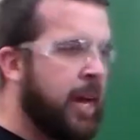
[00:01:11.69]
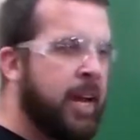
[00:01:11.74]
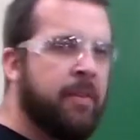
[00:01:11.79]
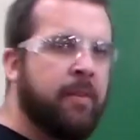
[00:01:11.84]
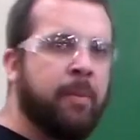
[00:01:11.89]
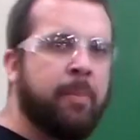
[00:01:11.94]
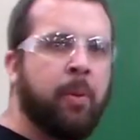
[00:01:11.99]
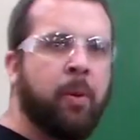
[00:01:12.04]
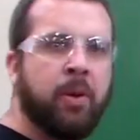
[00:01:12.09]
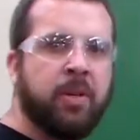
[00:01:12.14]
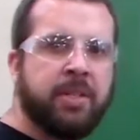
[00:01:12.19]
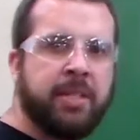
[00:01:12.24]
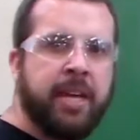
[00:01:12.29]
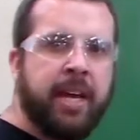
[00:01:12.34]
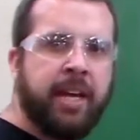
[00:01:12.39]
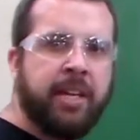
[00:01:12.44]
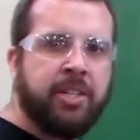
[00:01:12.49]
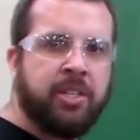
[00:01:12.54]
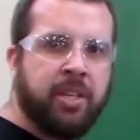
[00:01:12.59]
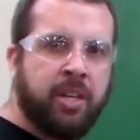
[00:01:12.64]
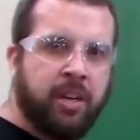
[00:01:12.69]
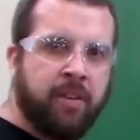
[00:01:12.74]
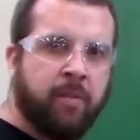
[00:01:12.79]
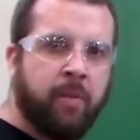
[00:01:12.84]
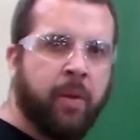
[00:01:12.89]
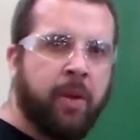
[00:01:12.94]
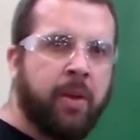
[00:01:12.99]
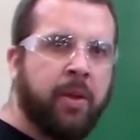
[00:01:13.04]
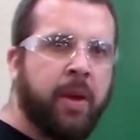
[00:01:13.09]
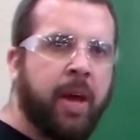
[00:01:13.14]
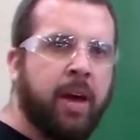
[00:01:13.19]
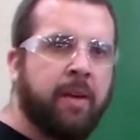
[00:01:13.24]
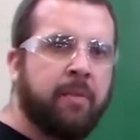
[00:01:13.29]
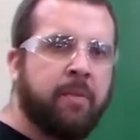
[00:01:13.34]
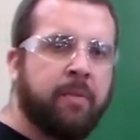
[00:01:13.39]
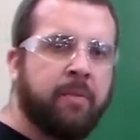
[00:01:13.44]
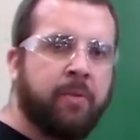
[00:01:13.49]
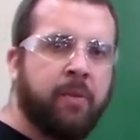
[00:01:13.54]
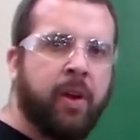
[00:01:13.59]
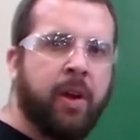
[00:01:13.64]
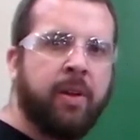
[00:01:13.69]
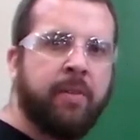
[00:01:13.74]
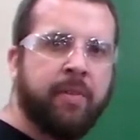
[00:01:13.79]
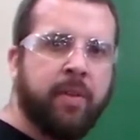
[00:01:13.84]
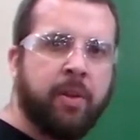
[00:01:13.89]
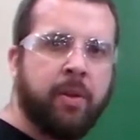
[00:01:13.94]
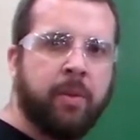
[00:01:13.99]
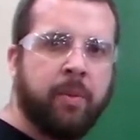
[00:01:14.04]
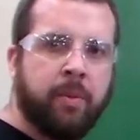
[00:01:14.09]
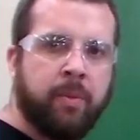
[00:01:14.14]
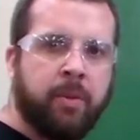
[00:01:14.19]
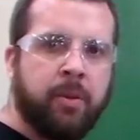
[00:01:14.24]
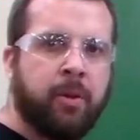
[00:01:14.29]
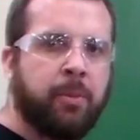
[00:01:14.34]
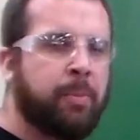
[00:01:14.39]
kind of a poor sketch of what you have in front of you,